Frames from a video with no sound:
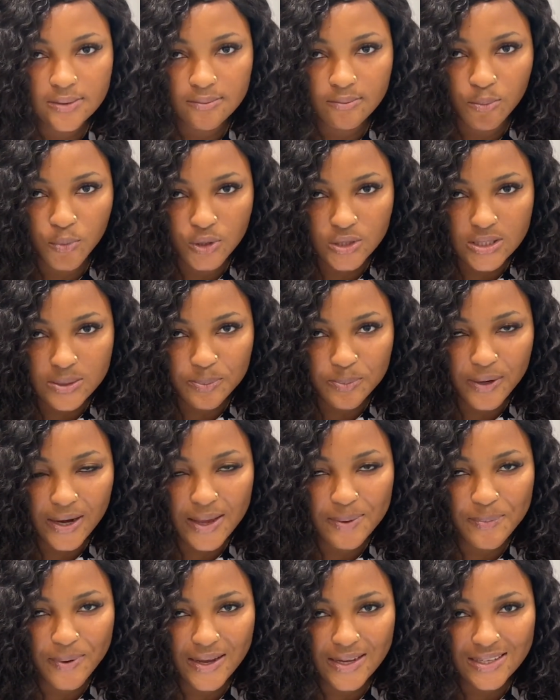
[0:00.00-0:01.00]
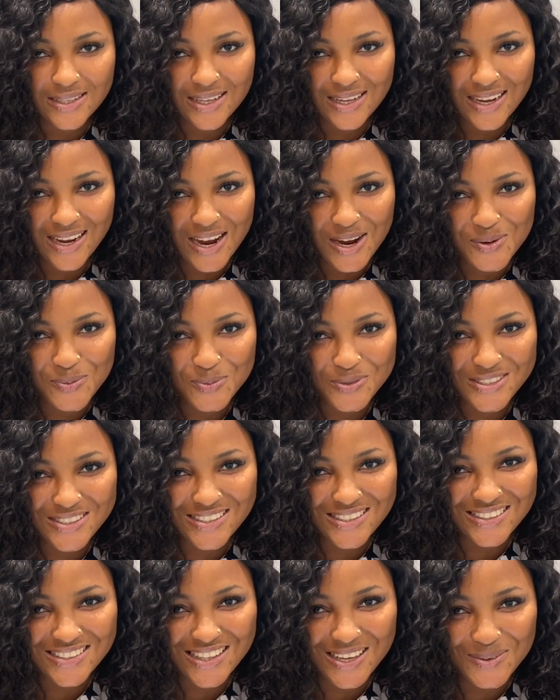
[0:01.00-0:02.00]
multiplied by, I almost
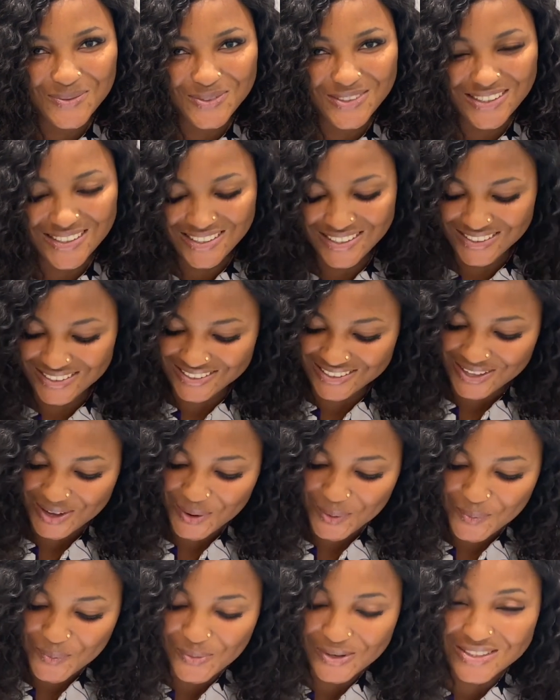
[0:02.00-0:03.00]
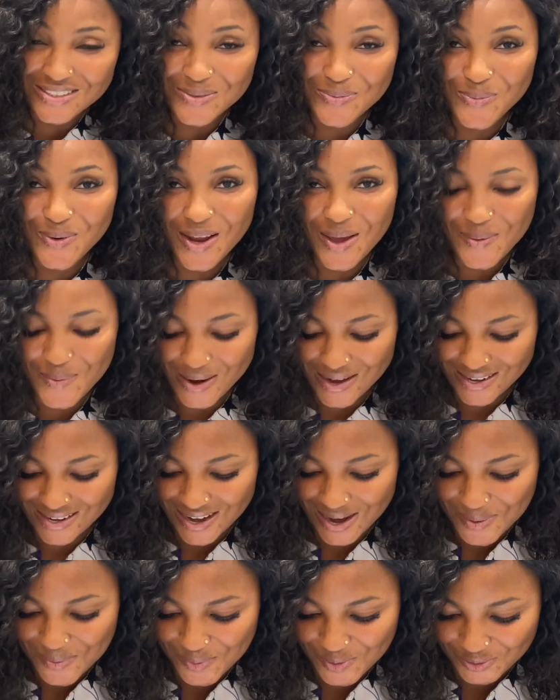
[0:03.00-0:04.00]
say times again, multiply by
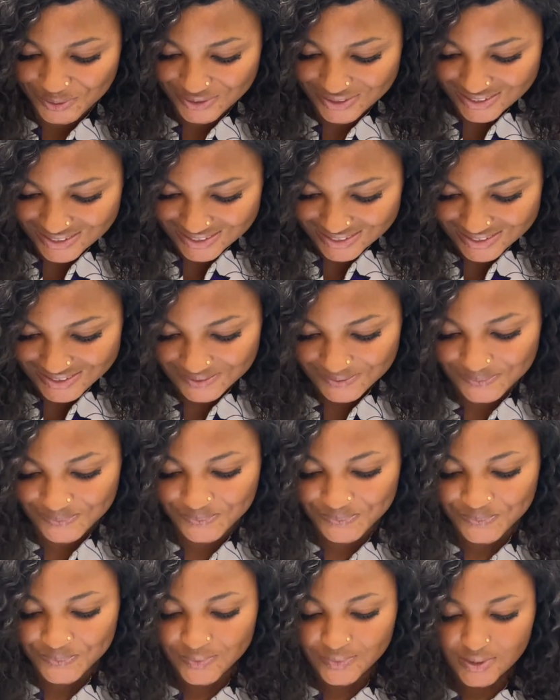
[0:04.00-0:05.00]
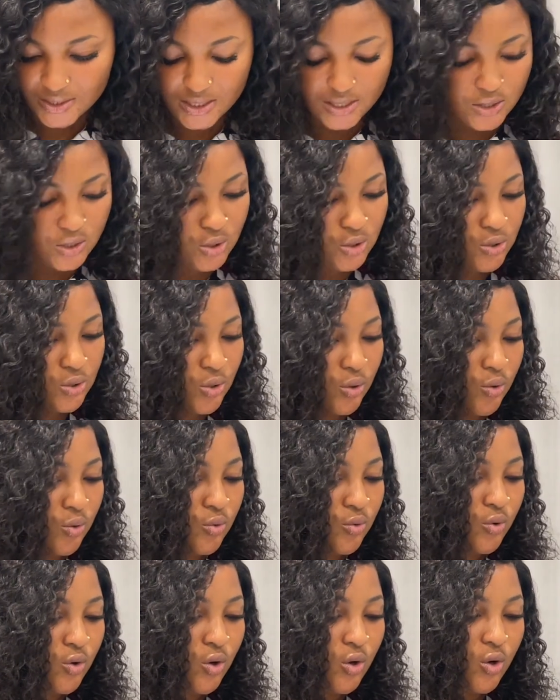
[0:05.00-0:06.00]
9 months.
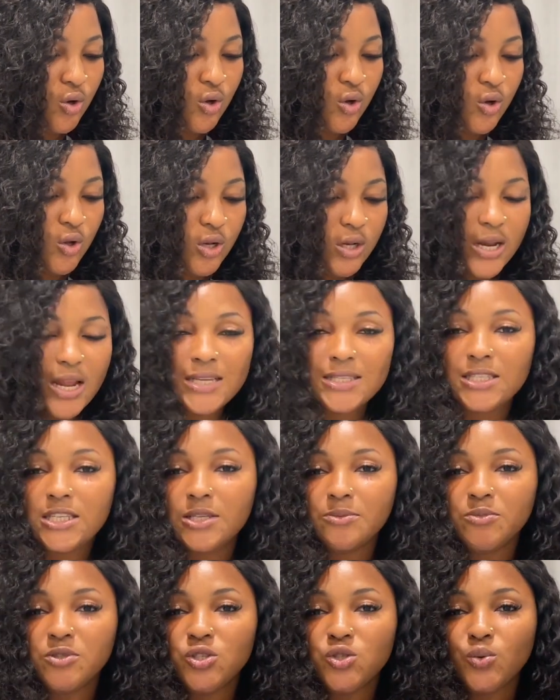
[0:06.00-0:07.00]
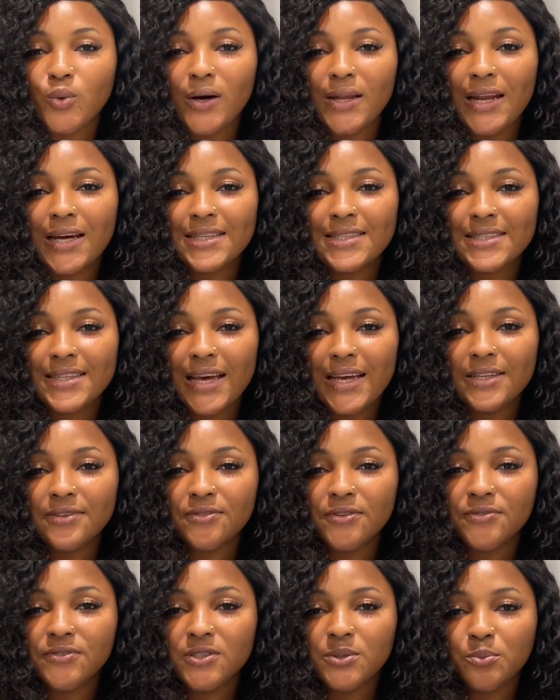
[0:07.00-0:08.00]
So let's keep this one aside,
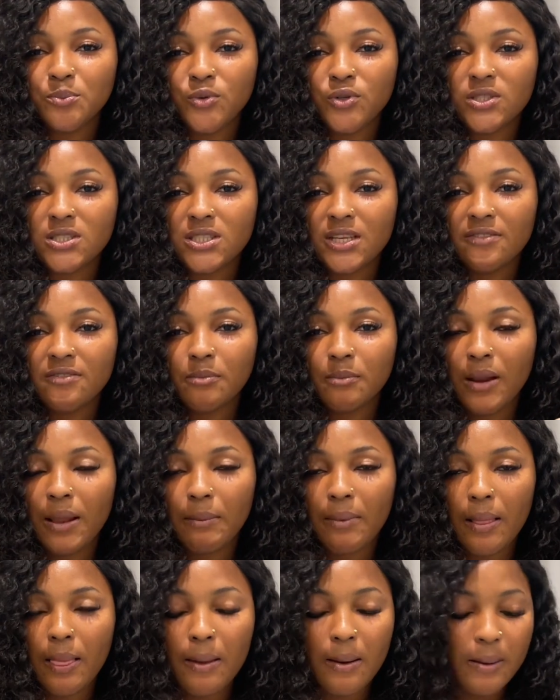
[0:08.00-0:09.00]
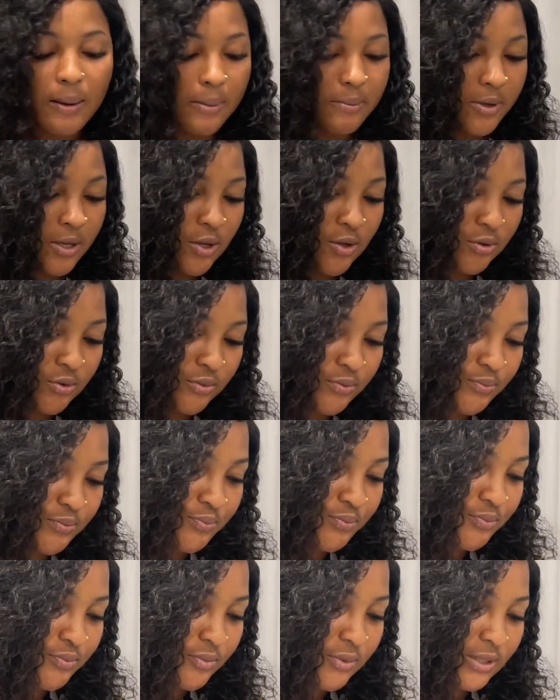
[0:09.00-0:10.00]
15.7 blah, blah, blah million.
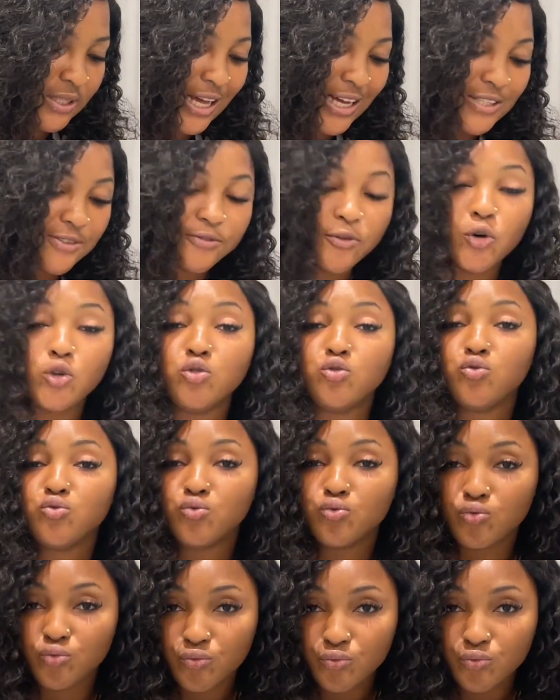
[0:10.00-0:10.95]
That's for you.